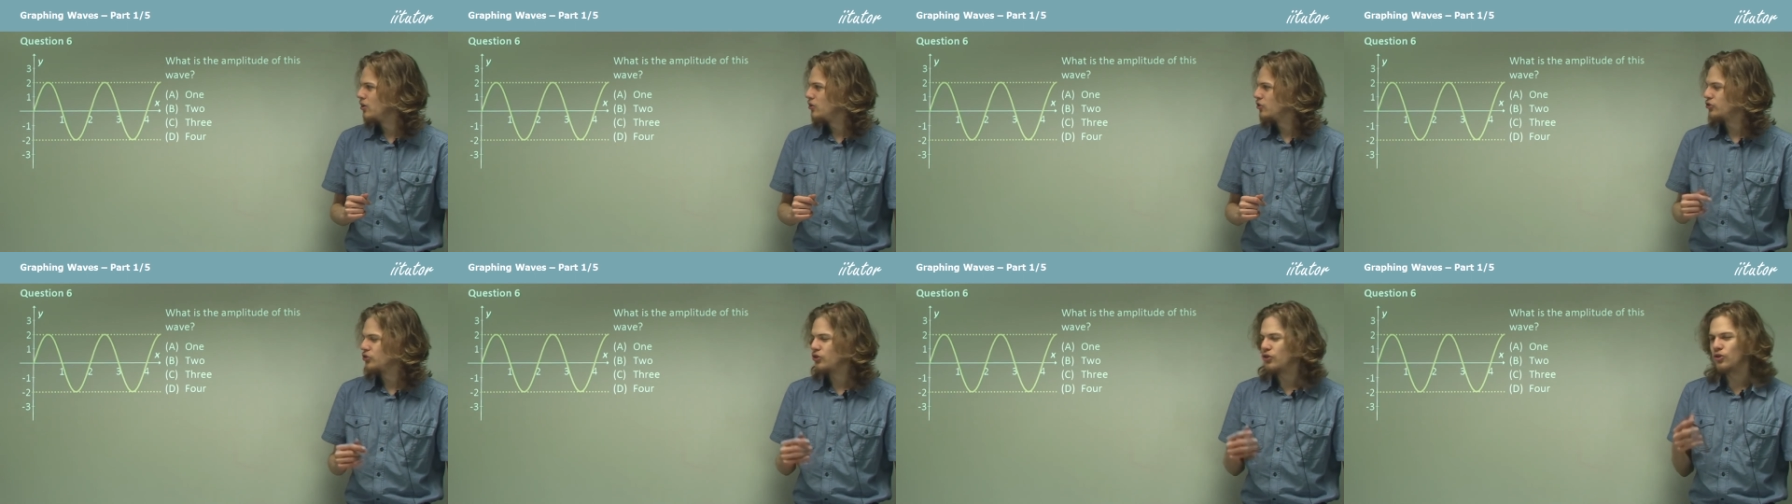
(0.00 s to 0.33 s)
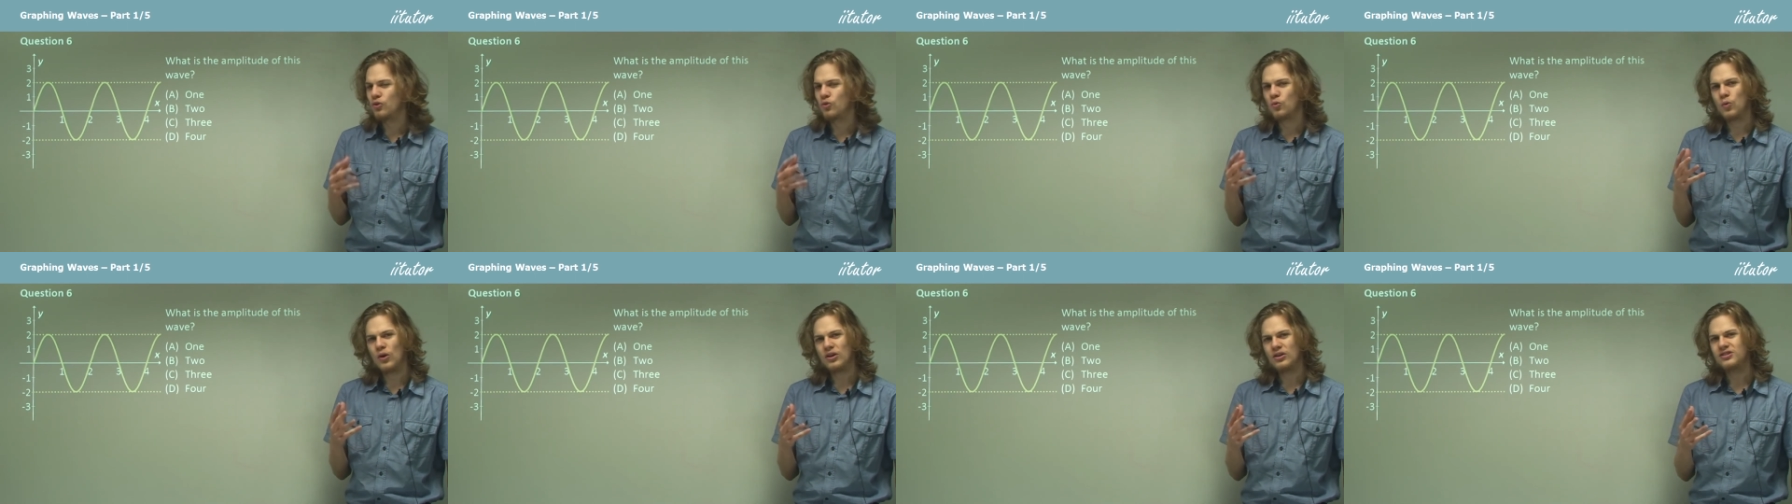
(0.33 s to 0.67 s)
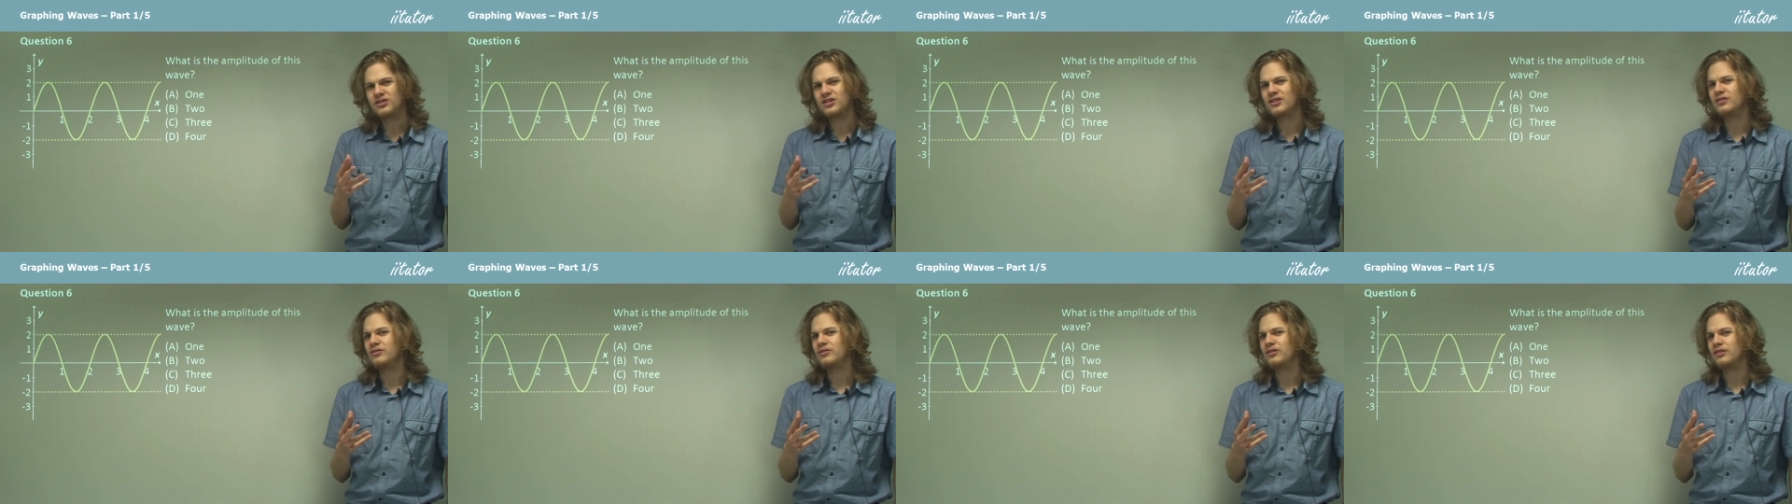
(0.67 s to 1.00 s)
So the
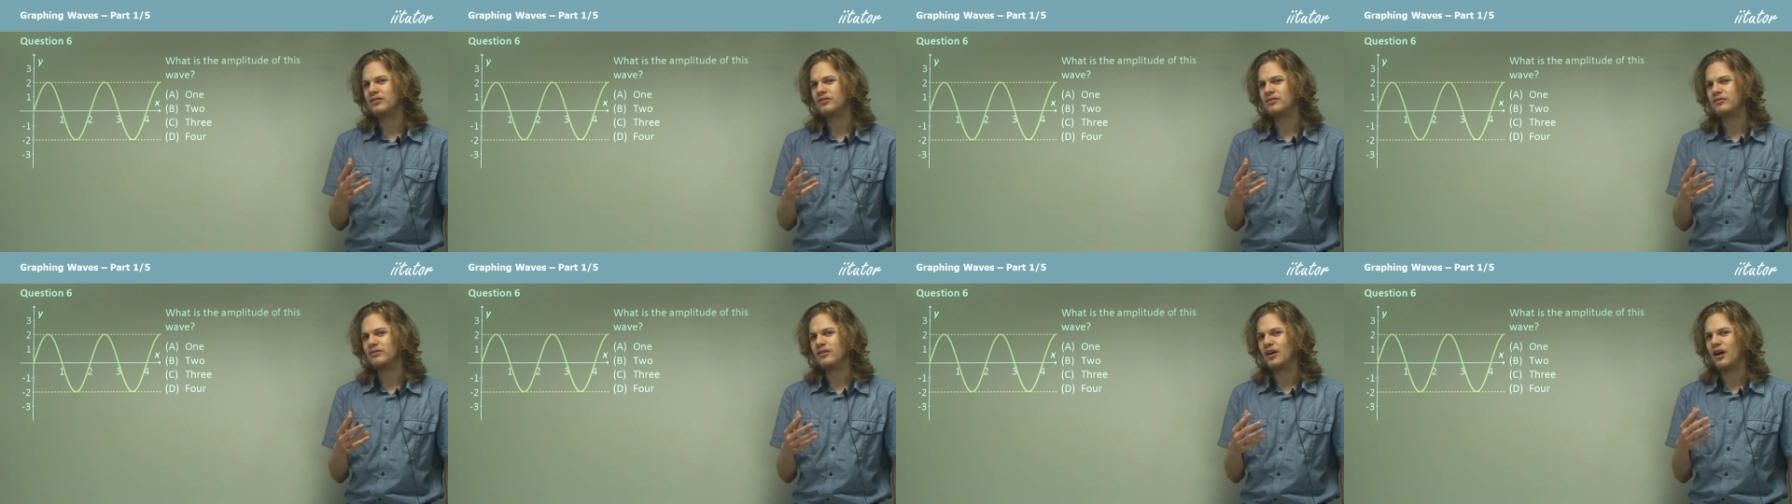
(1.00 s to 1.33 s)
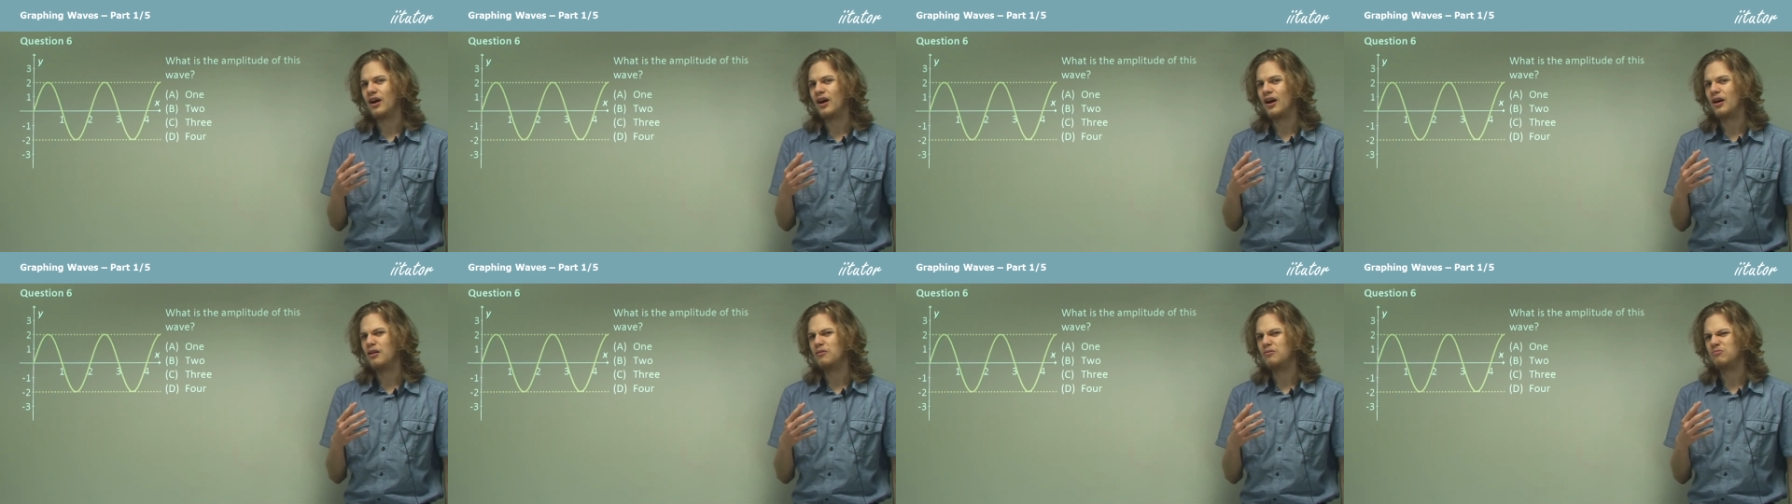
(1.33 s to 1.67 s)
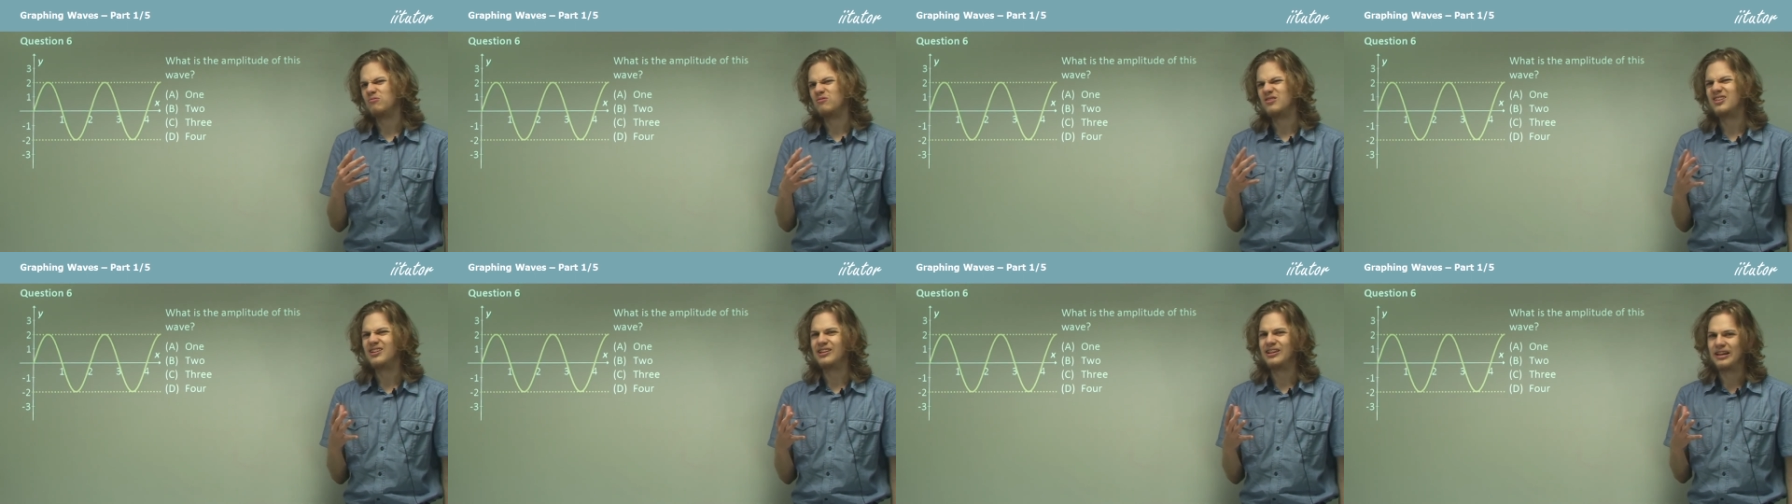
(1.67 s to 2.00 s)
question uh,
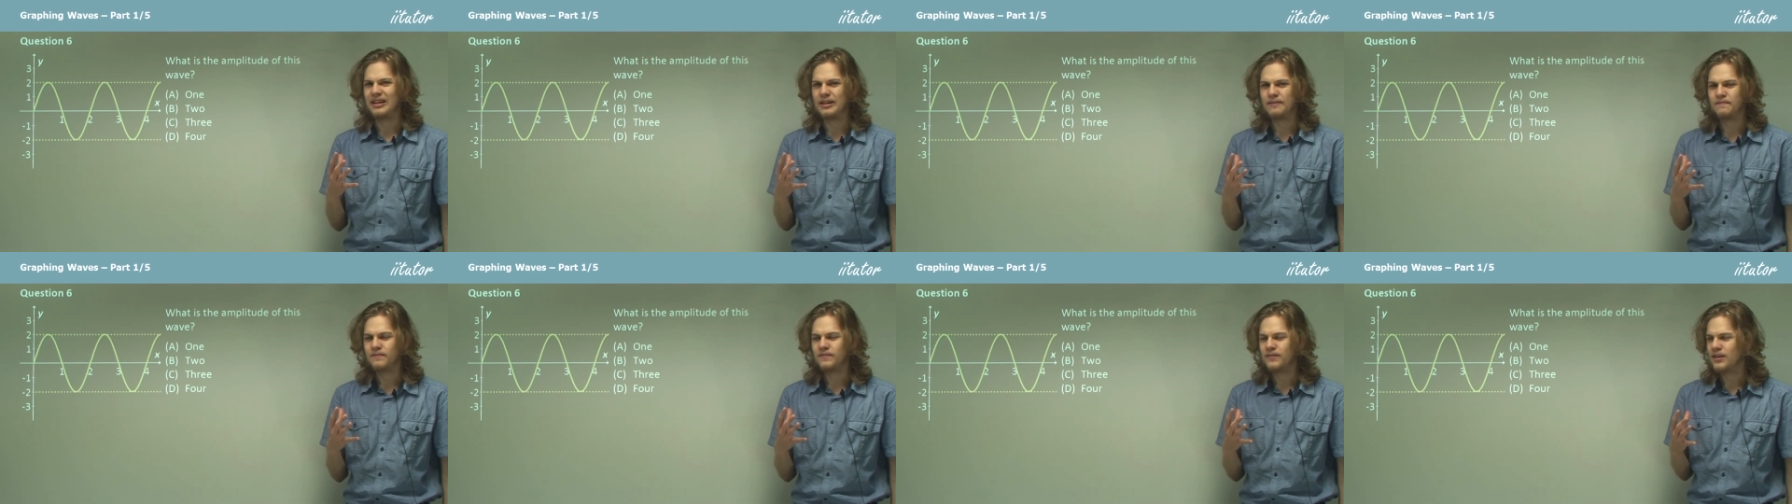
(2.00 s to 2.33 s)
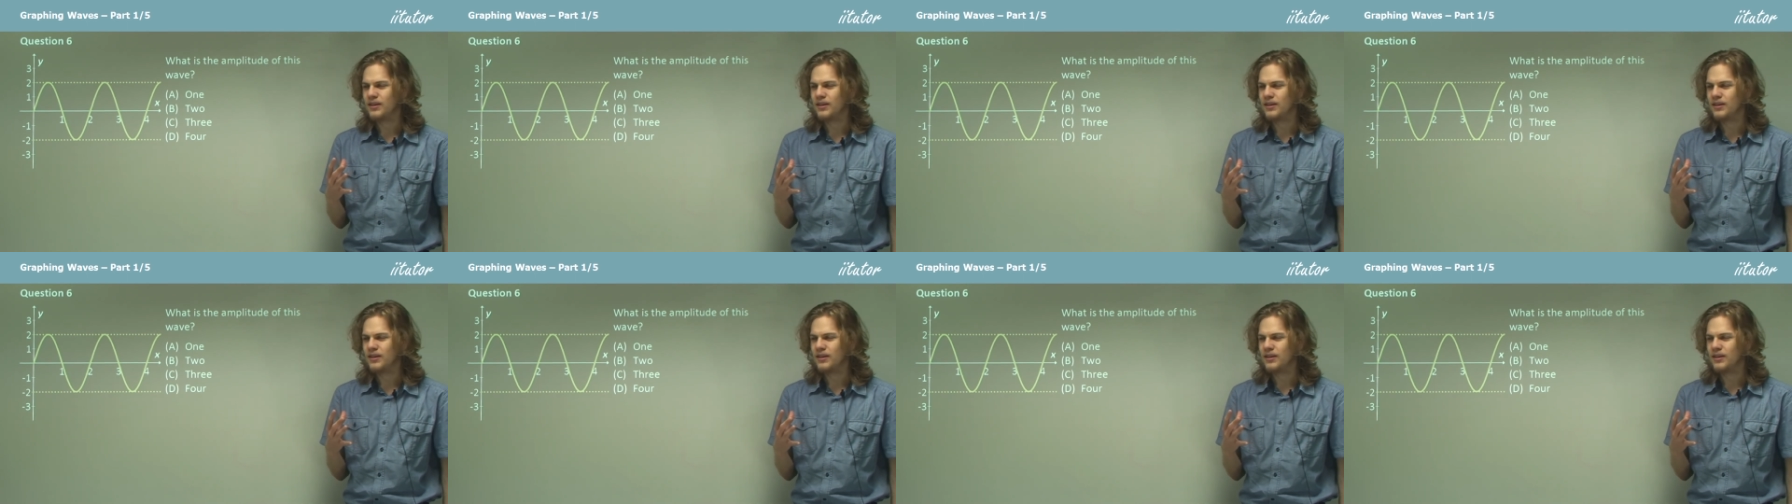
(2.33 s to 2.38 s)
really